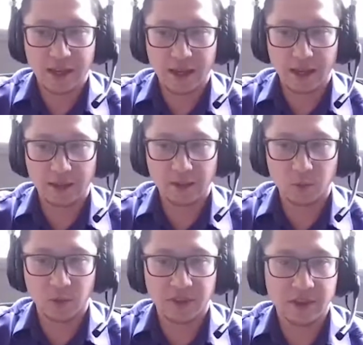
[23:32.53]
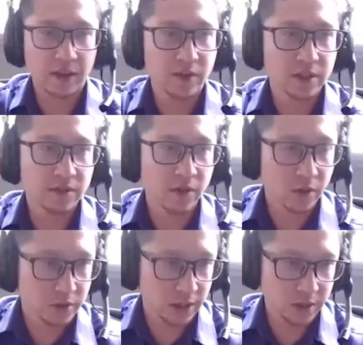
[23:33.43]
And with the advent of
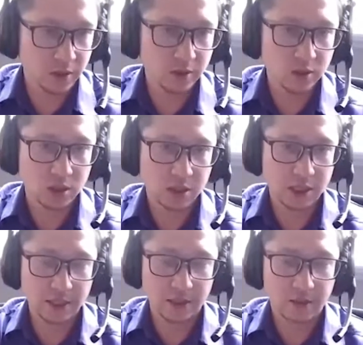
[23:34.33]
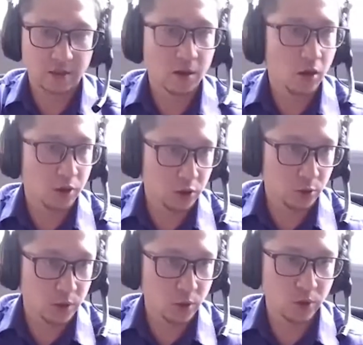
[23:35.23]
other technologies like audio
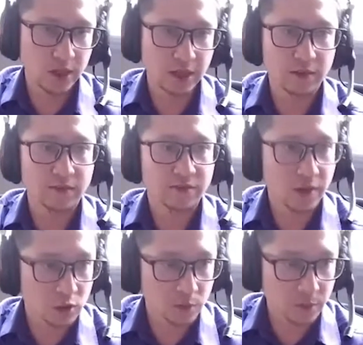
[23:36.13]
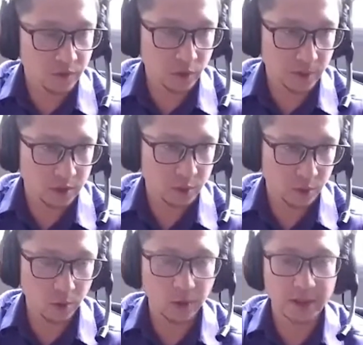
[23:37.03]
recording, facial performance
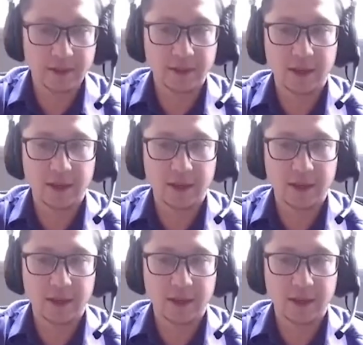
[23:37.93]
recording,